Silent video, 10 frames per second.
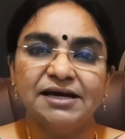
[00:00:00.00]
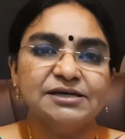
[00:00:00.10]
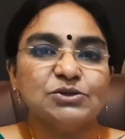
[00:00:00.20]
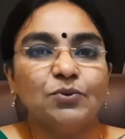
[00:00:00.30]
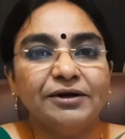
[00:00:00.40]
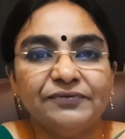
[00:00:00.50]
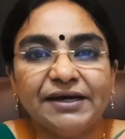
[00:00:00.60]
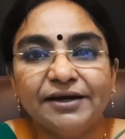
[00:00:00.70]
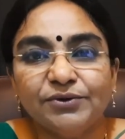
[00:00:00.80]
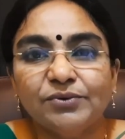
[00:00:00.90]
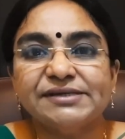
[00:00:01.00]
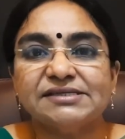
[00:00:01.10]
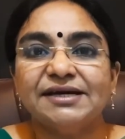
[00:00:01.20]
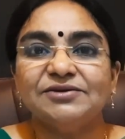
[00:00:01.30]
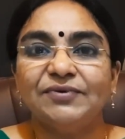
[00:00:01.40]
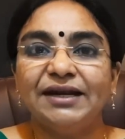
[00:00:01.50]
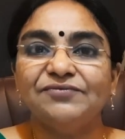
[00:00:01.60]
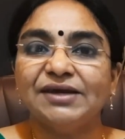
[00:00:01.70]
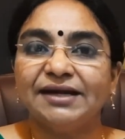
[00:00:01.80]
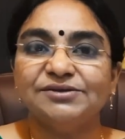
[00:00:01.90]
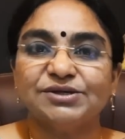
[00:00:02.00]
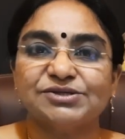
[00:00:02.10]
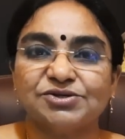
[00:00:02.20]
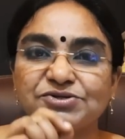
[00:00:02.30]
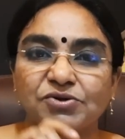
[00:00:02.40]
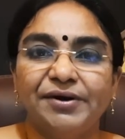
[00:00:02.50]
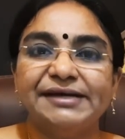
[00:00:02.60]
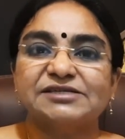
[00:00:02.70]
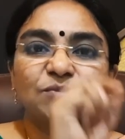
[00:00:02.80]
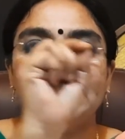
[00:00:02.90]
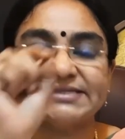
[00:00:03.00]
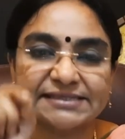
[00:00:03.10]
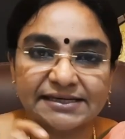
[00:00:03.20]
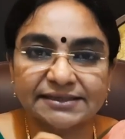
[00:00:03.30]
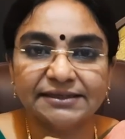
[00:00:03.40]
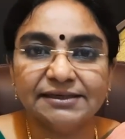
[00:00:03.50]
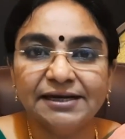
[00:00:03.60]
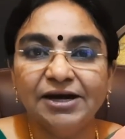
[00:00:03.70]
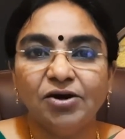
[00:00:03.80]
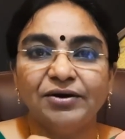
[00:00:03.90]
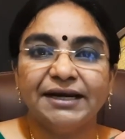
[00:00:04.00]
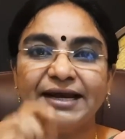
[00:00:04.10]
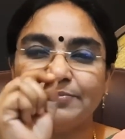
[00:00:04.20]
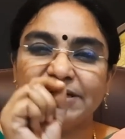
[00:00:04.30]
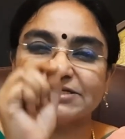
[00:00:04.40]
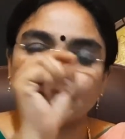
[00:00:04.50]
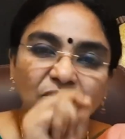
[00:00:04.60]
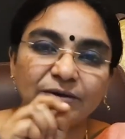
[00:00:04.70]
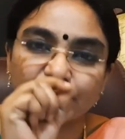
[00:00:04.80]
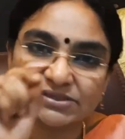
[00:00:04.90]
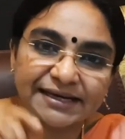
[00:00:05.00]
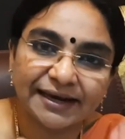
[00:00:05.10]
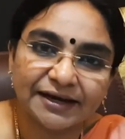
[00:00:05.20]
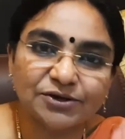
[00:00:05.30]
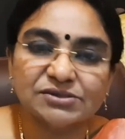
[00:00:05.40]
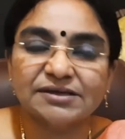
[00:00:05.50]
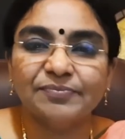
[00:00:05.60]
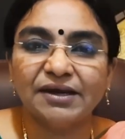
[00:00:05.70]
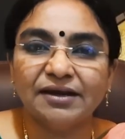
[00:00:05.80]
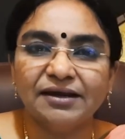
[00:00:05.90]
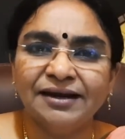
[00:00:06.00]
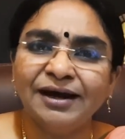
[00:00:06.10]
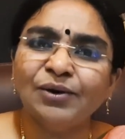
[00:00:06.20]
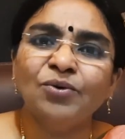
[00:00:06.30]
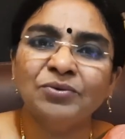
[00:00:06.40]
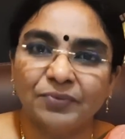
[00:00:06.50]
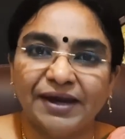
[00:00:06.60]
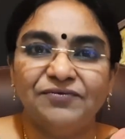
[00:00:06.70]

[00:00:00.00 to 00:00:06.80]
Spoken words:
So what we can do is that we can just draw a small circle, or it can be a small pussycat or something in our own way.